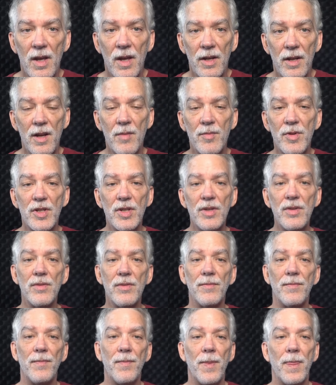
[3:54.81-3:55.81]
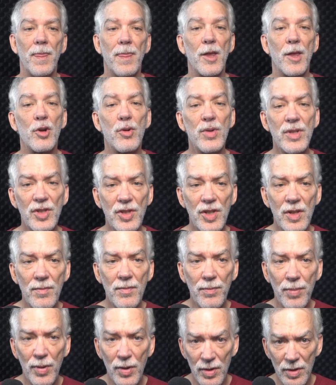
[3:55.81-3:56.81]
Number two, the Christian
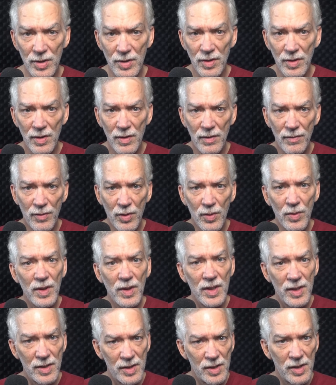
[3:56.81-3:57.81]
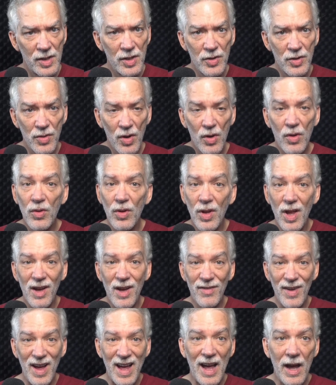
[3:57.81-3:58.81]
push for religious control
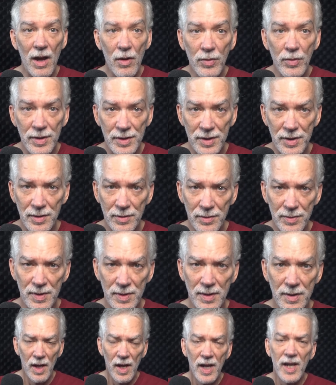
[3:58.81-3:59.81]
of our children.